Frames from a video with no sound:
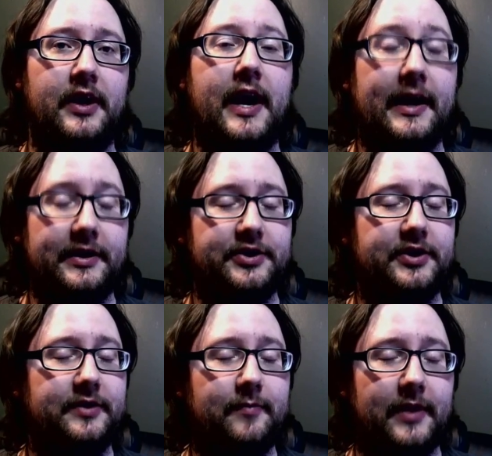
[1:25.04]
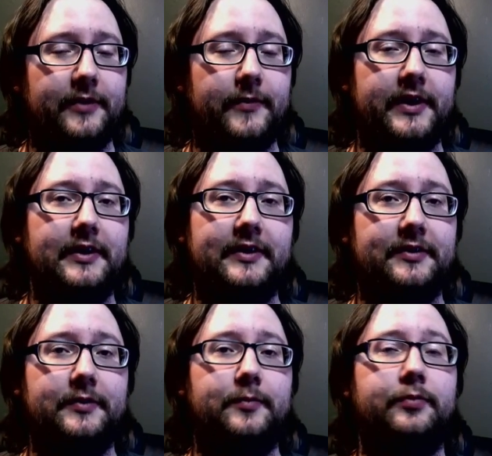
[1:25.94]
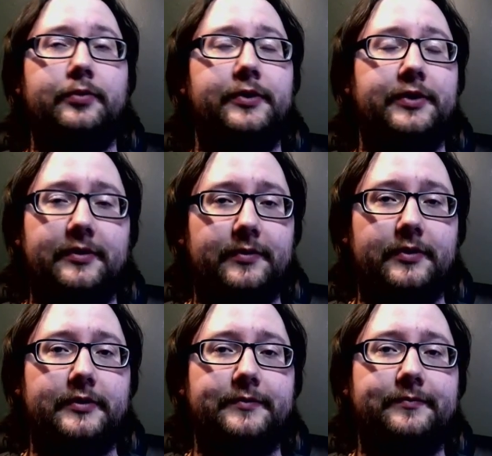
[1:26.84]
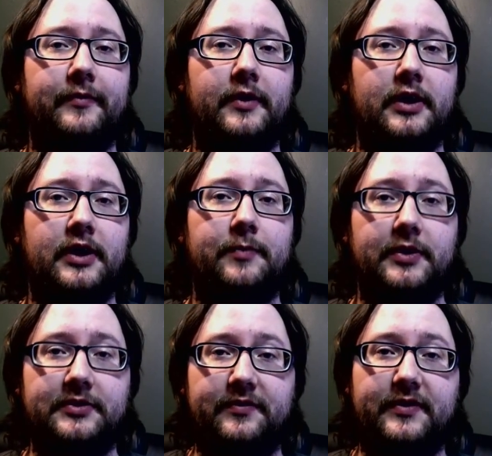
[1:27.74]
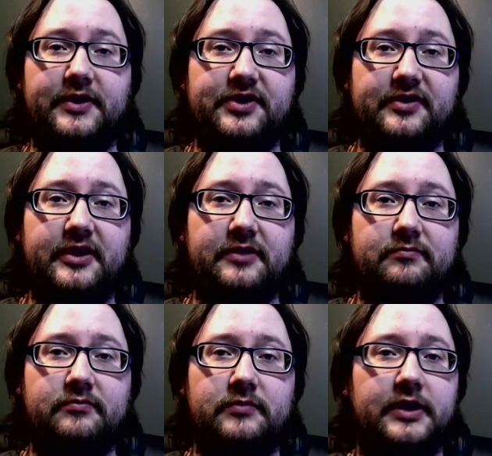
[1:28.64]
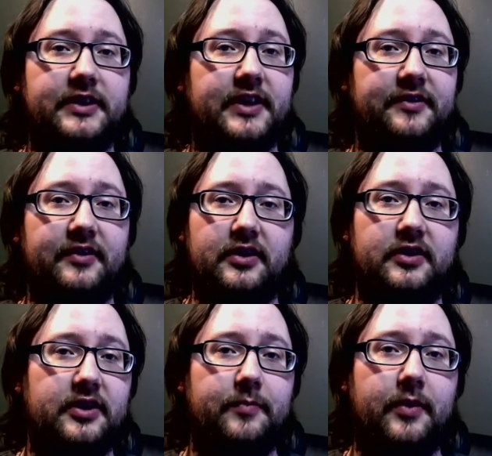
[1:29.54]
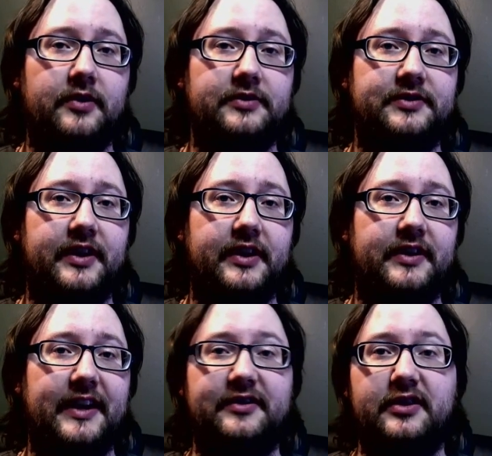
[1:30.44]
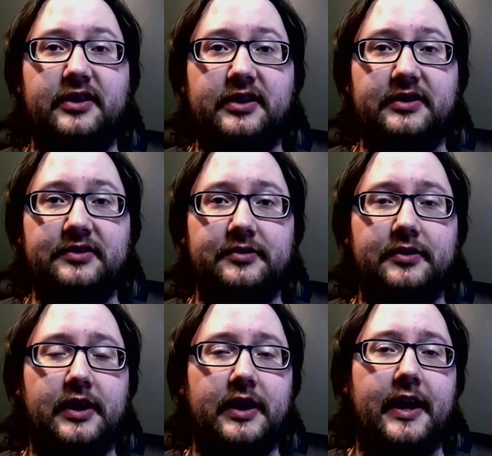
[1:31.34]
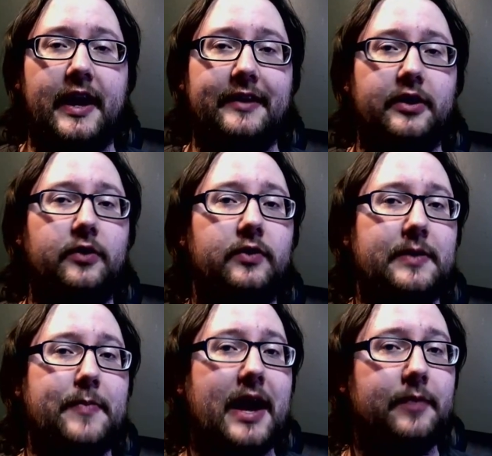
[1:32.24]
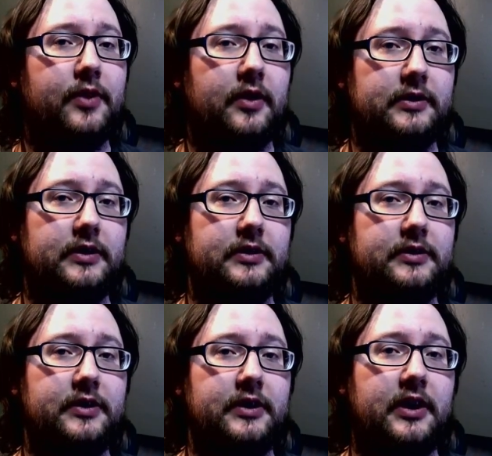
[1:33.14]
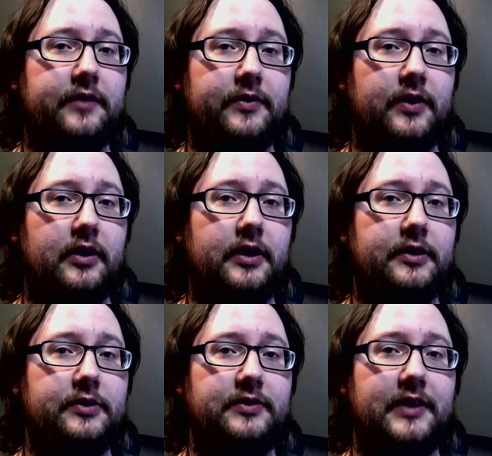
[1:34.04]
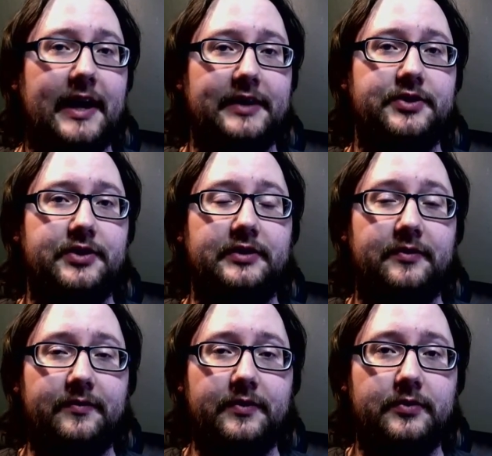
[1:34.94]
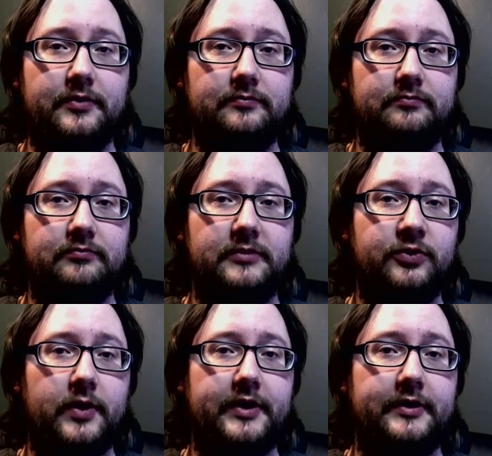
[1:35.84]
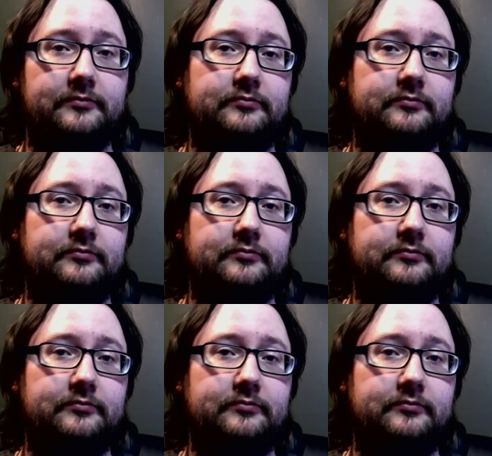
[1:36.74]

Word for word: Hydrogen, by the way, is a brilliant fuel. It burns efficiently, doesn't gunk up parts like gasoline does, and the only byproduct of using hydrogen as a fuel is water.